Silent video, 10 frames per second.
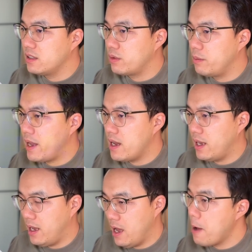is prepared
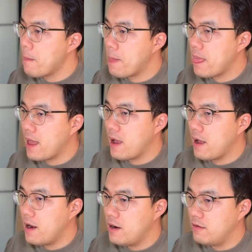here.
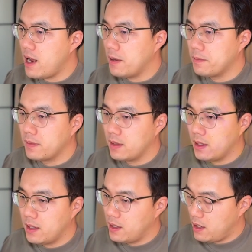Right,
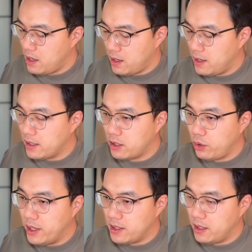let's
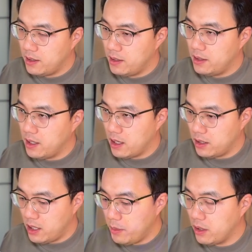quit the
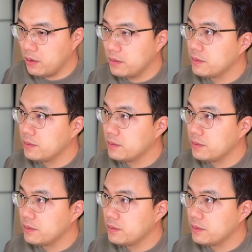terminal.